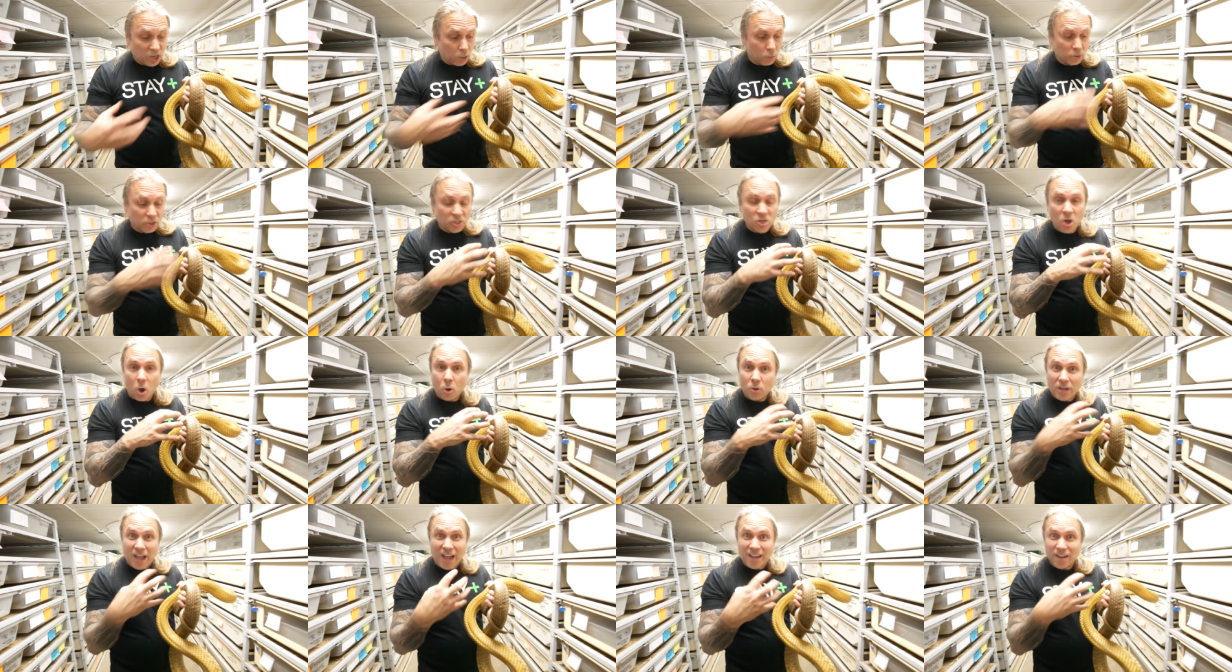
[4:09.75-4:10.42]
there was
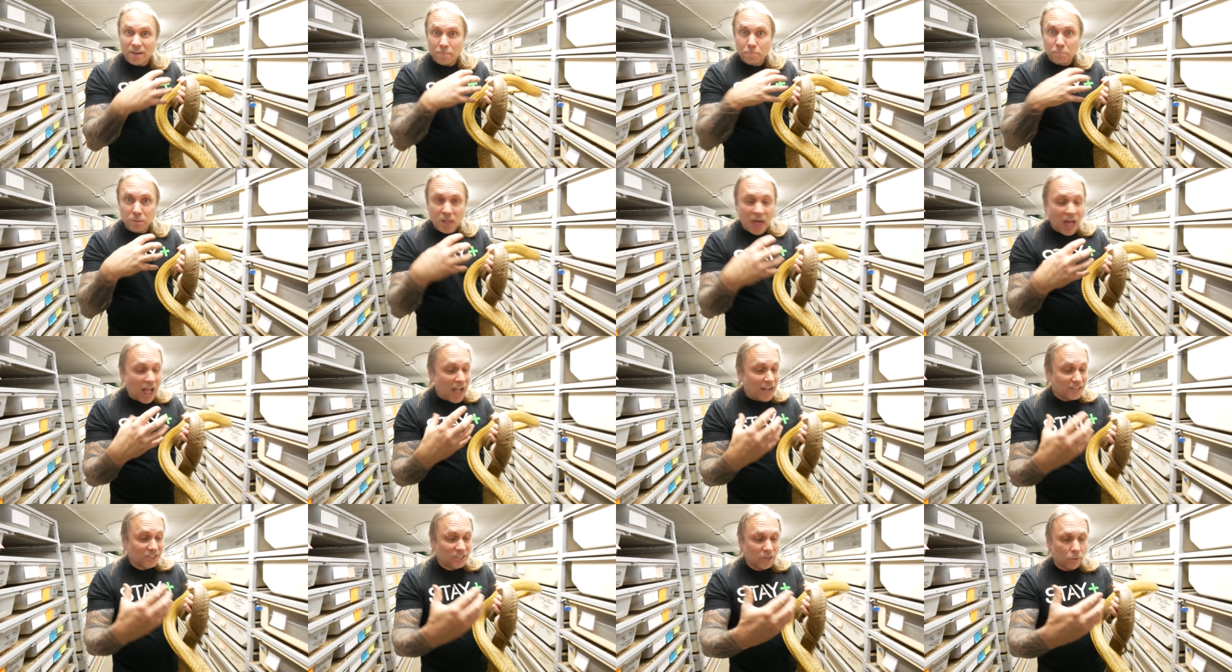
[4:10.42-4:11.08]
no kind of
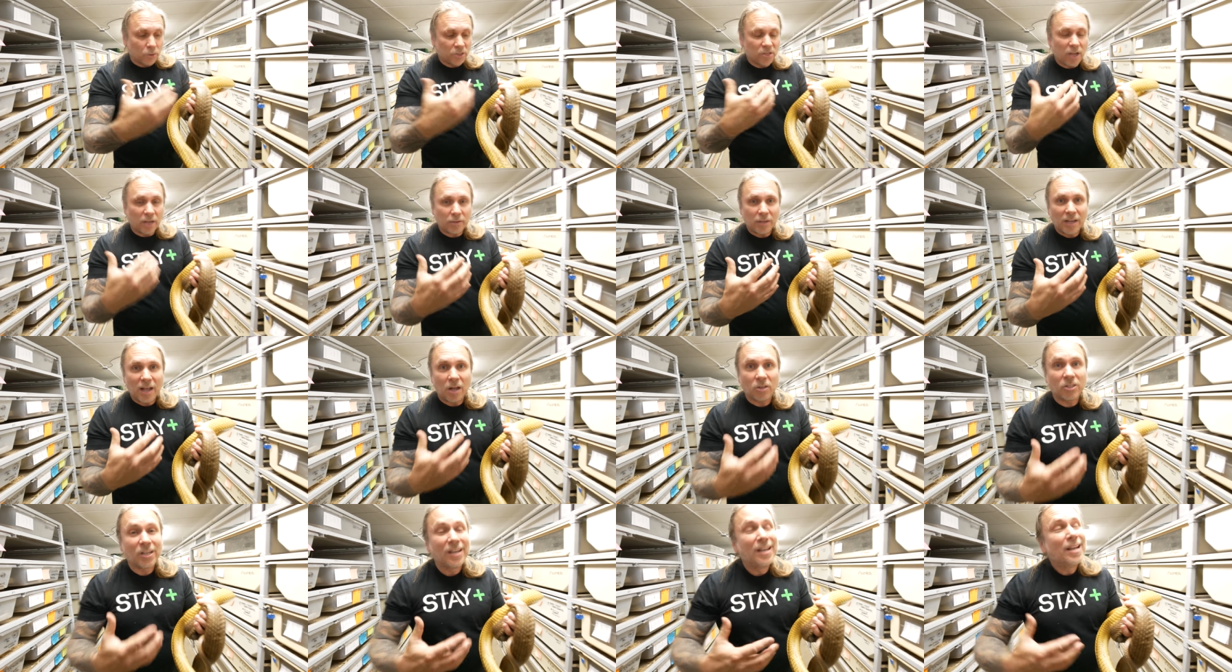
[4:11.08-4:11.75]
blocks, there was nothing
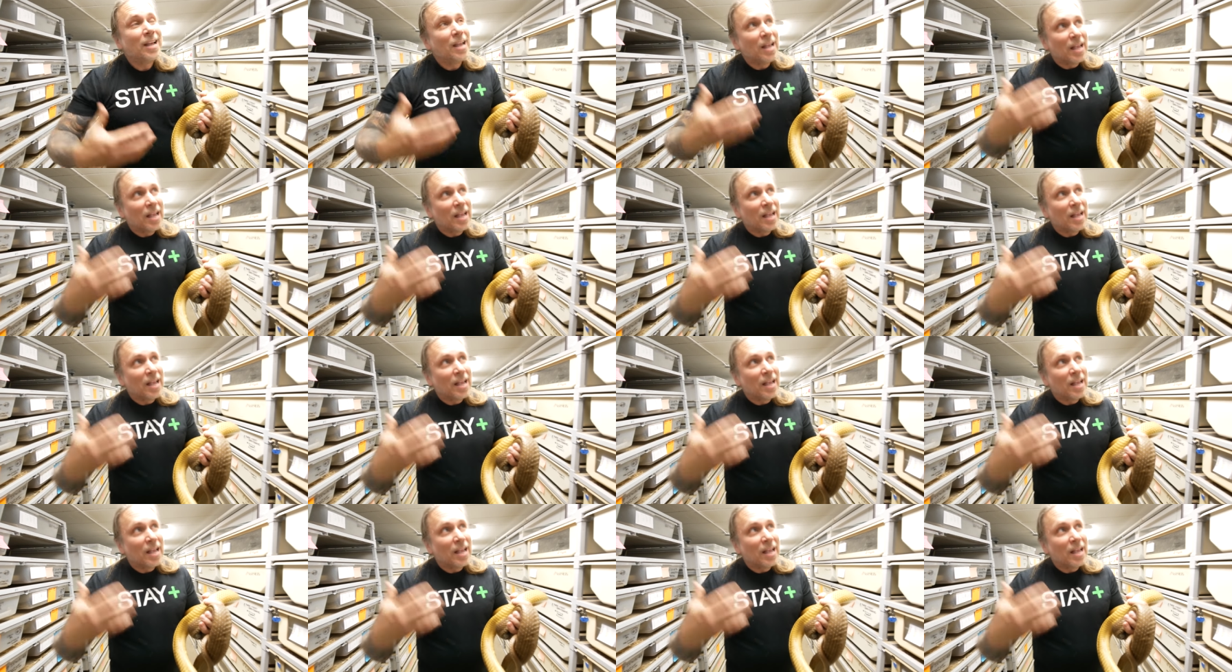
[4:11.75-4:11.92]
else.